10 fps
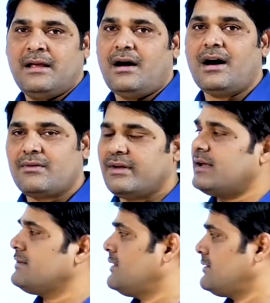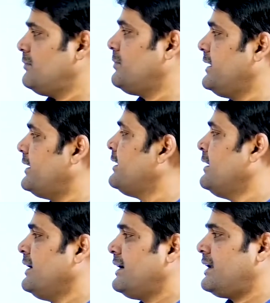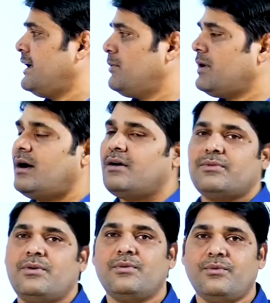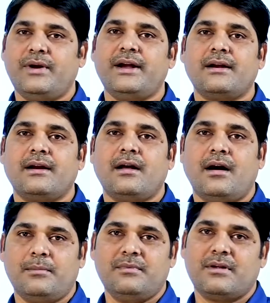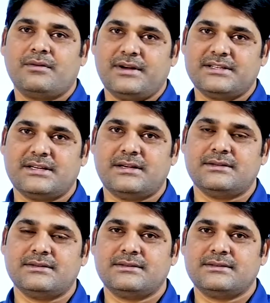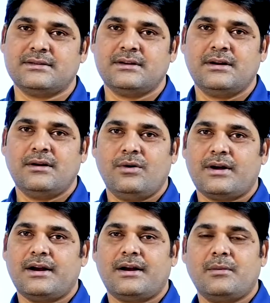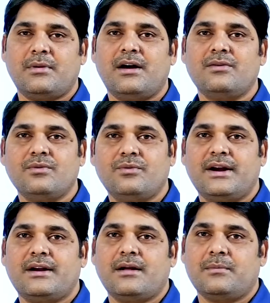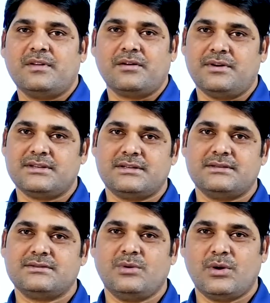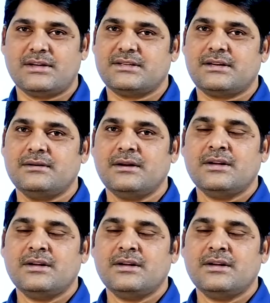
or we can say simply table of weighted observations. Okay, table of weighted observations. Okay, children.